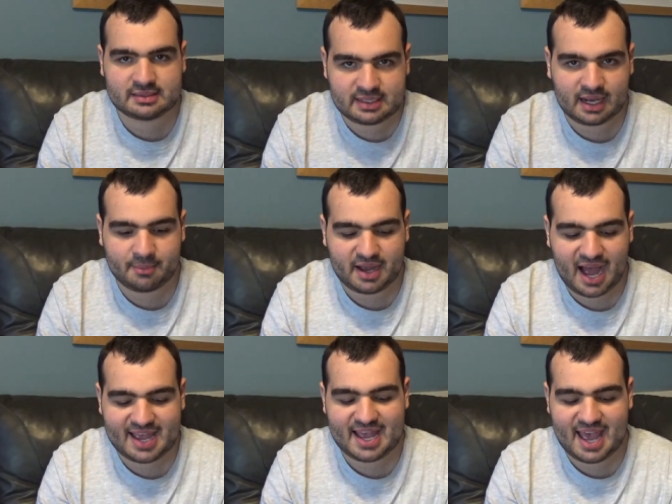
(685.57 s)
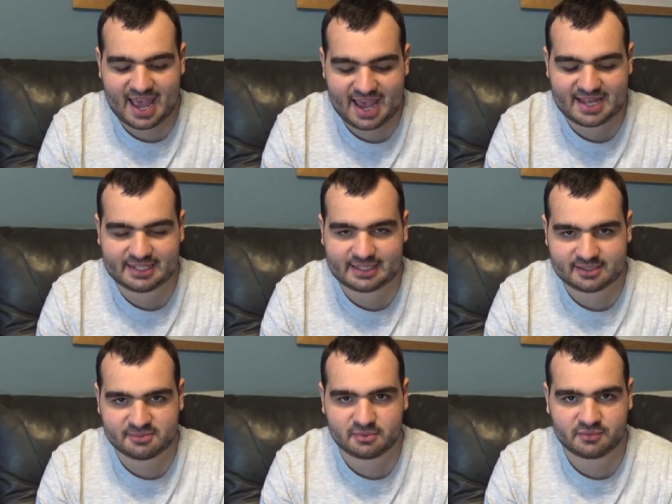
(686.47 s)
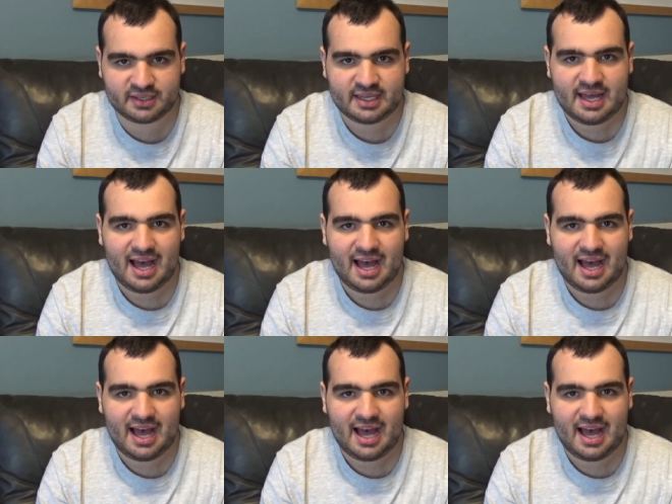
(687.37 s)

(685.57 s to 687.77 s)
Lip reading: dumb. I hated this movie.